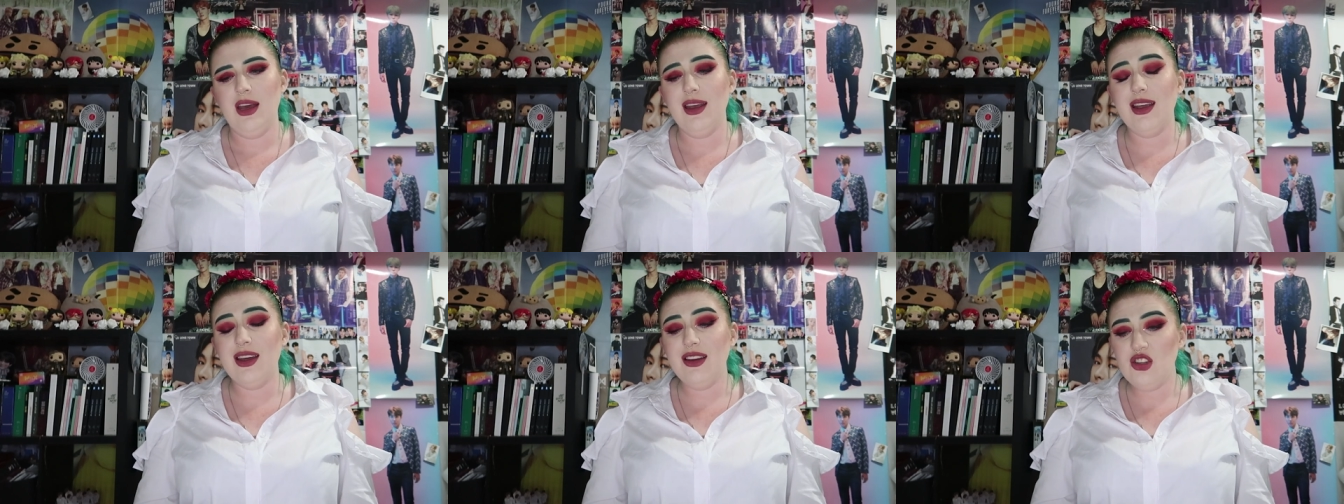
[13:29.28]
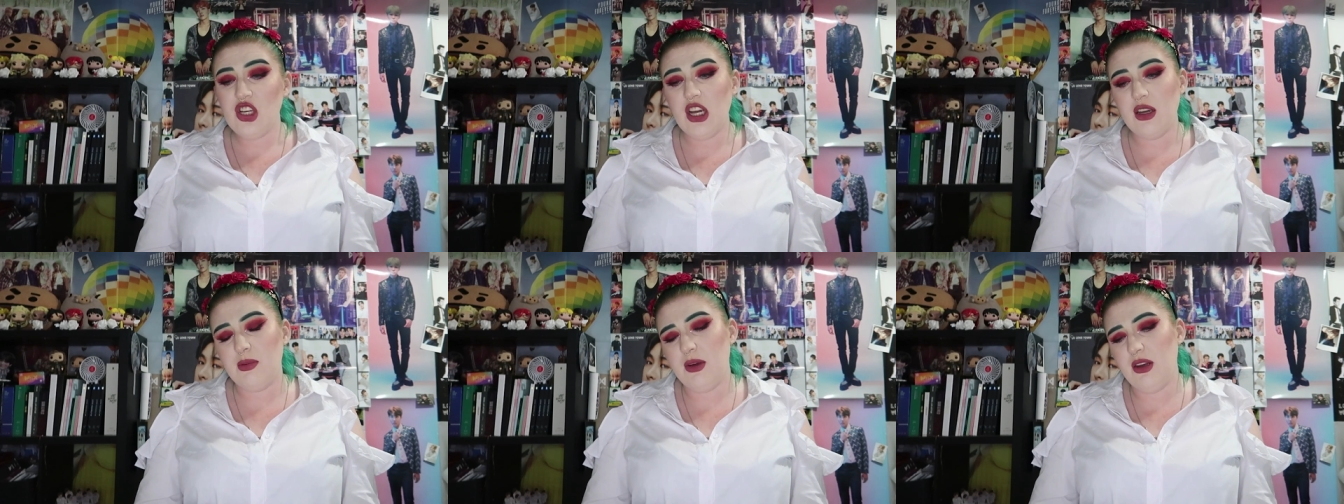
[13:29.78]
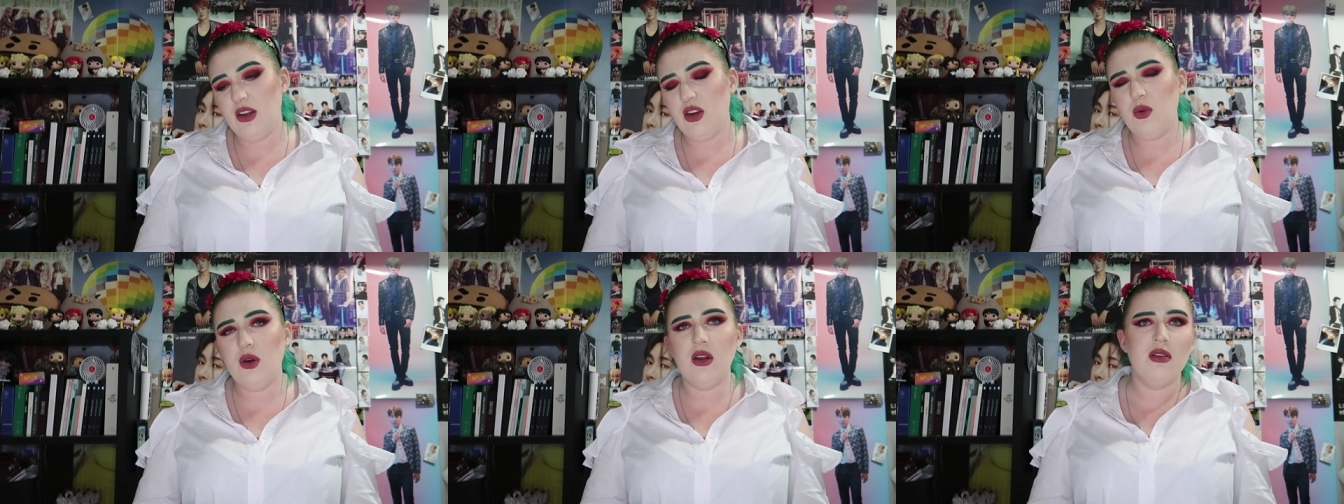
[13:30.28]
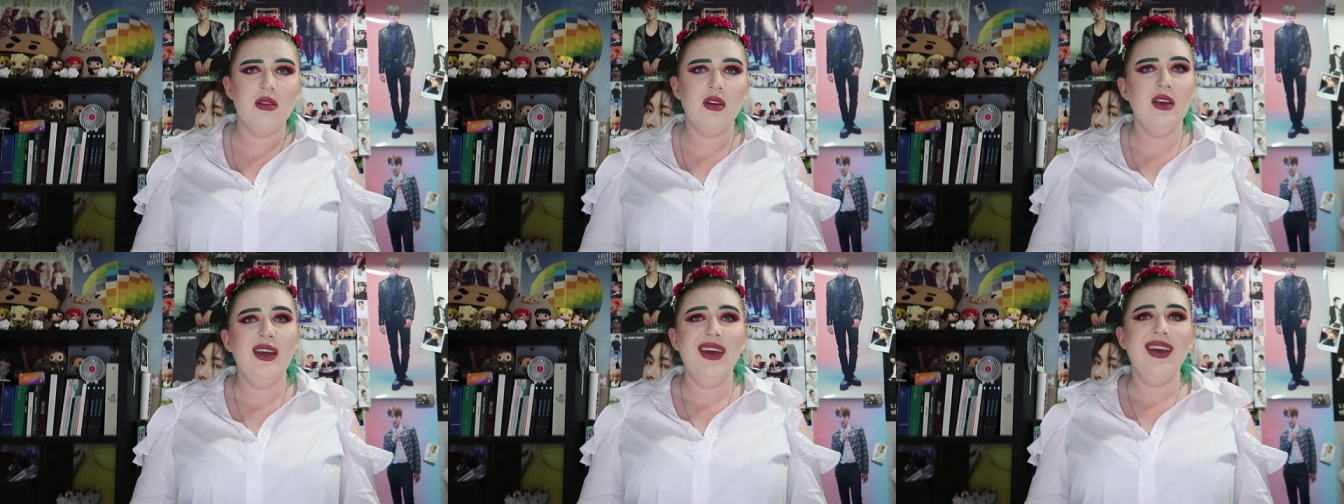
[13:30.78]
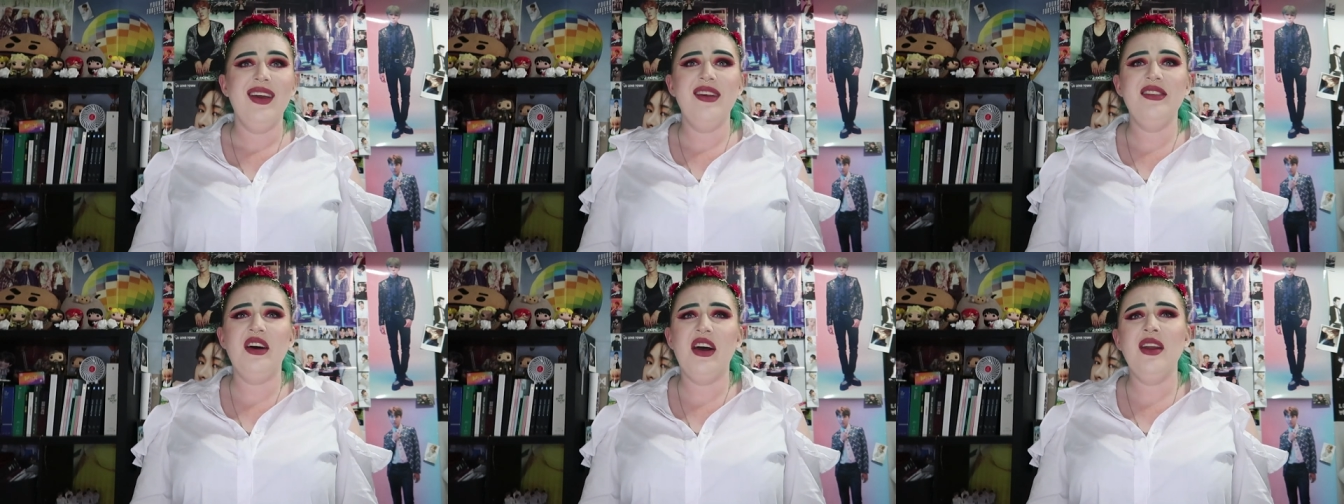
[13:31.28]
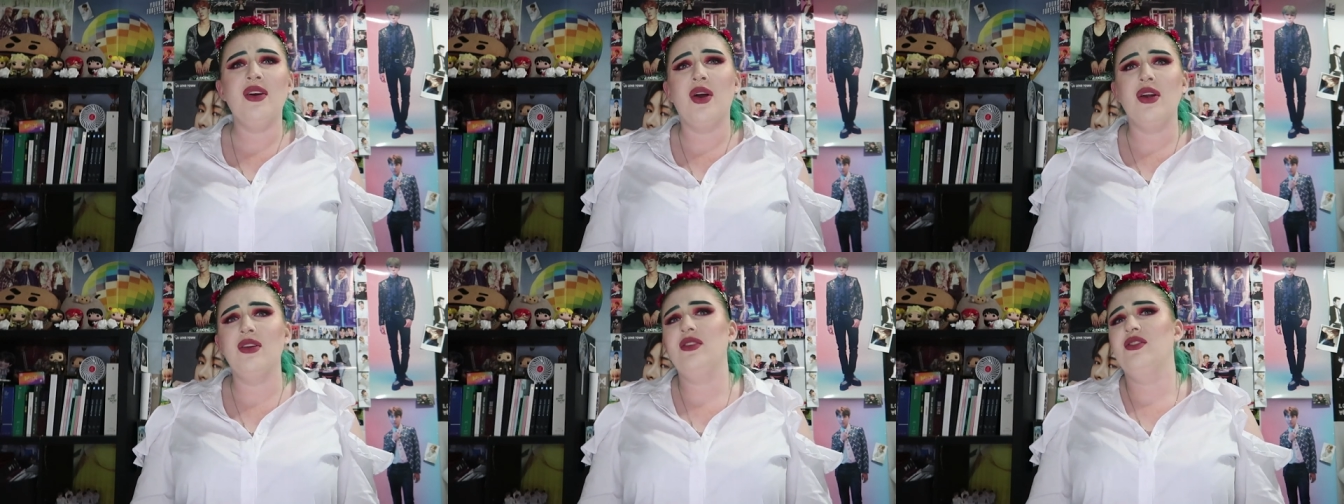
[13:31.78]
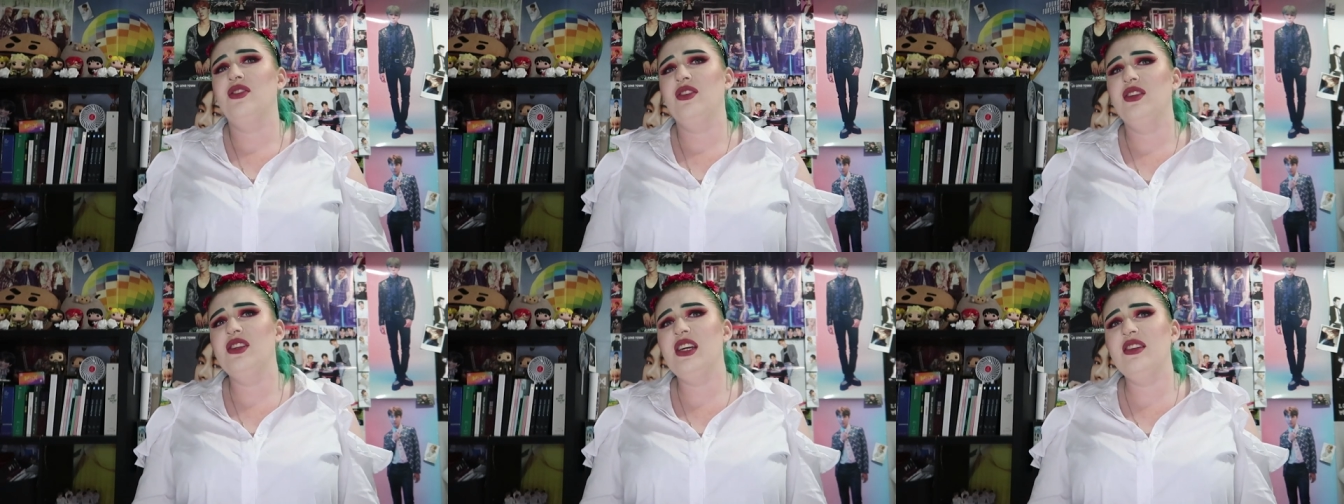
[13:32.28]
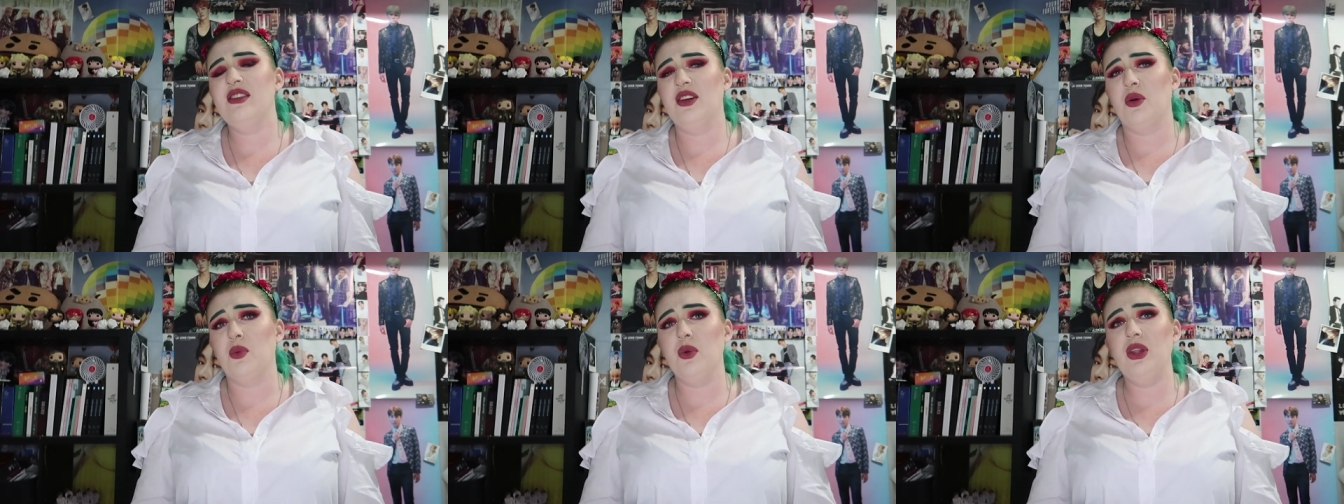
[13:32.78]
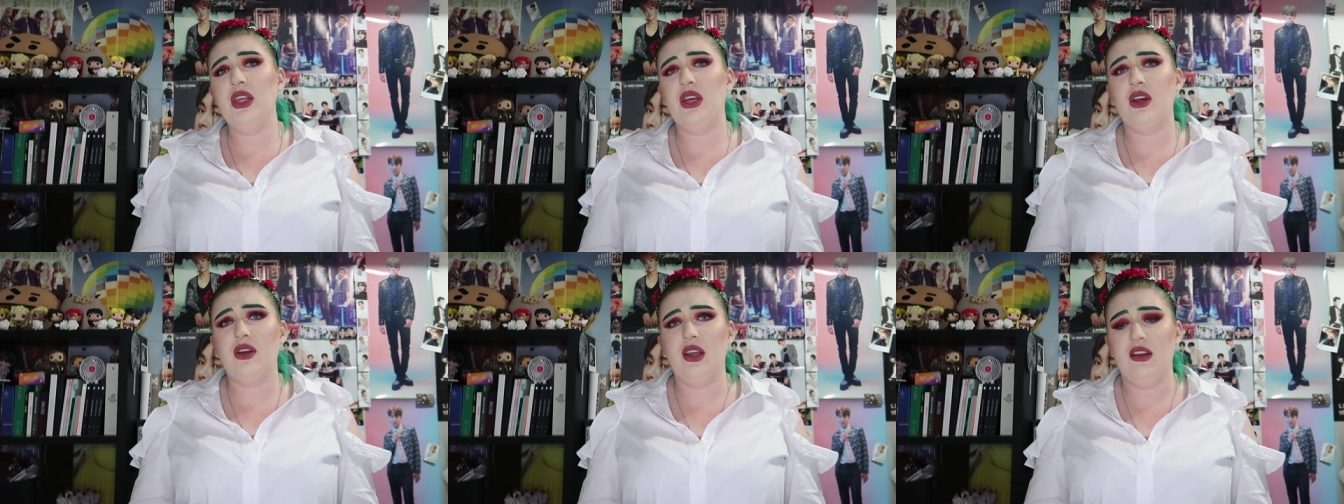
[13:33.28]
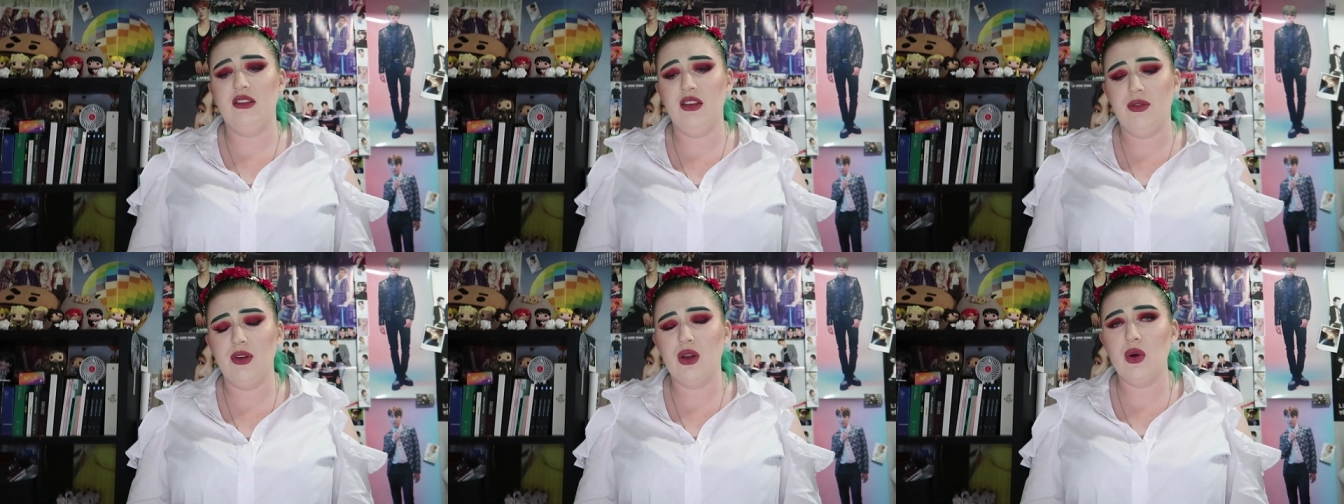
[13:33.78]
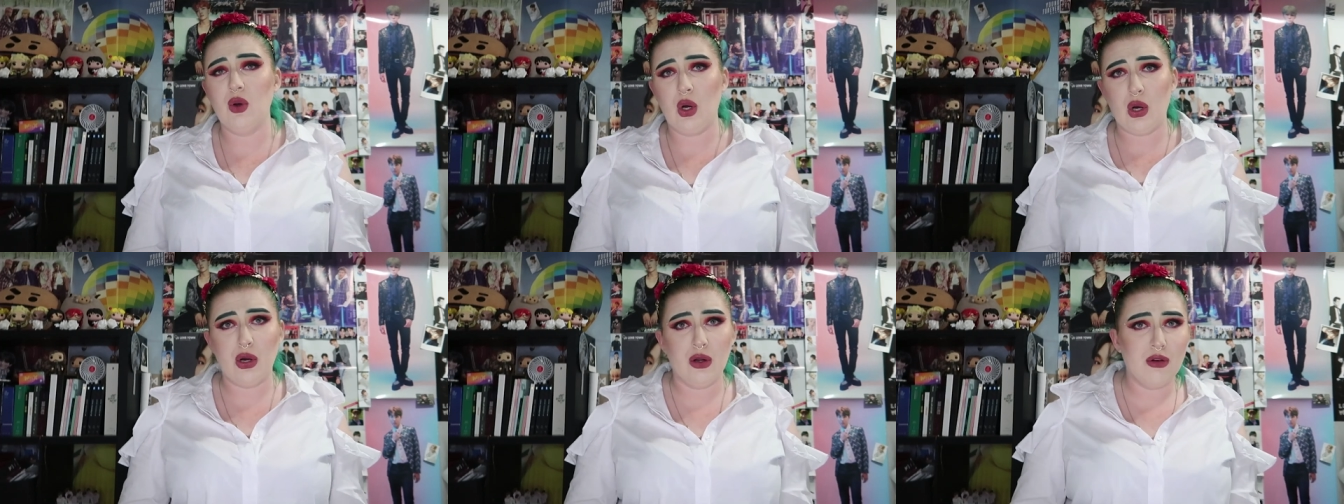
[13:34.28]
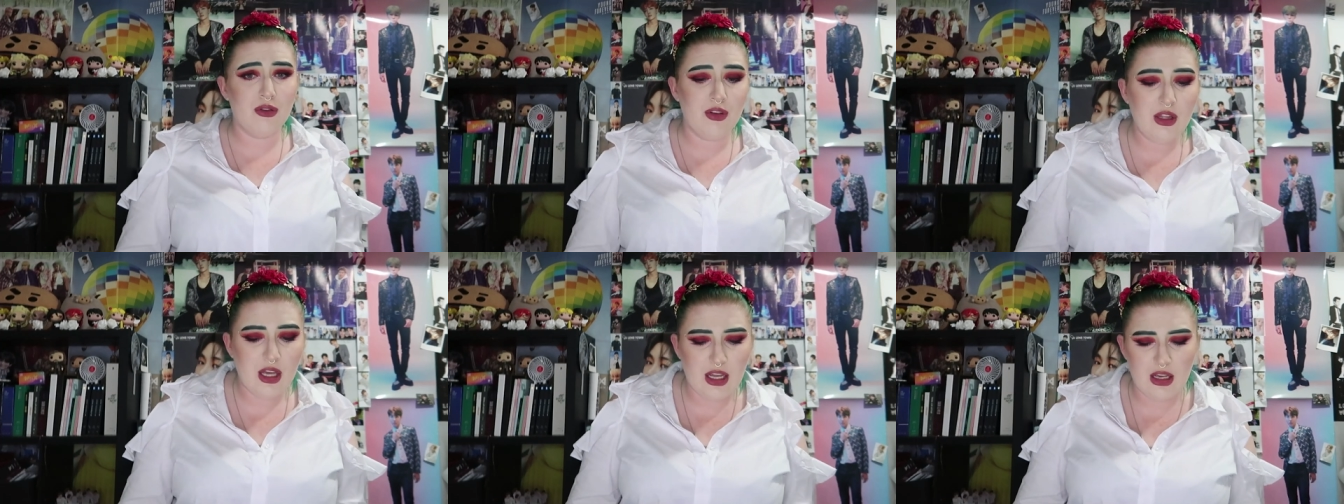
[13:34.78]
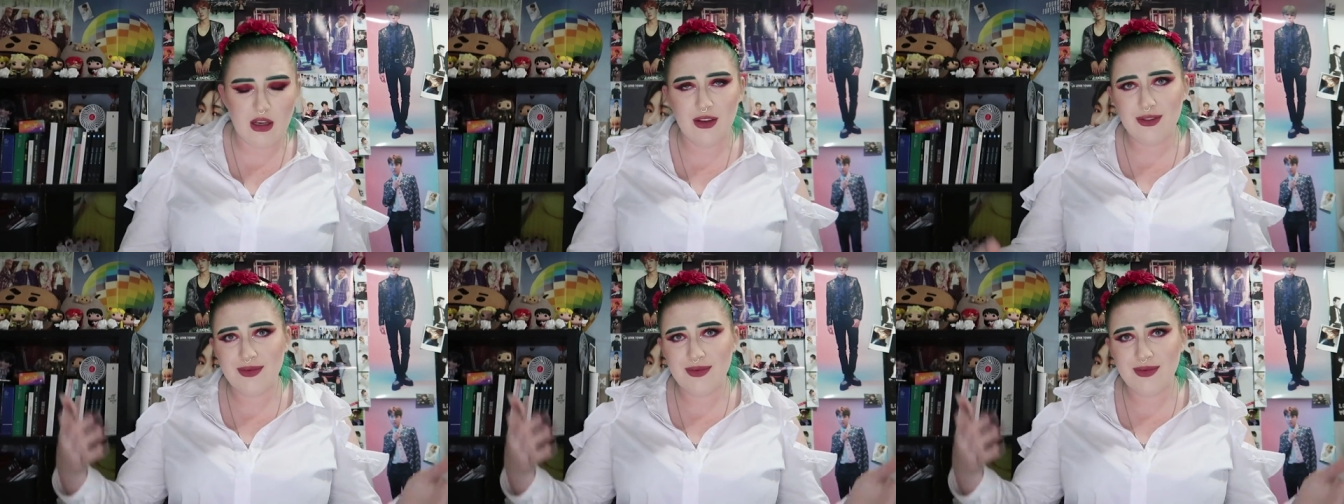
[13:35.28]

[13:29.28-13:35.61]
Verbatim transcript: again and check, but you know what? It's a high note. You're dancing a really like difficult choreography. Like,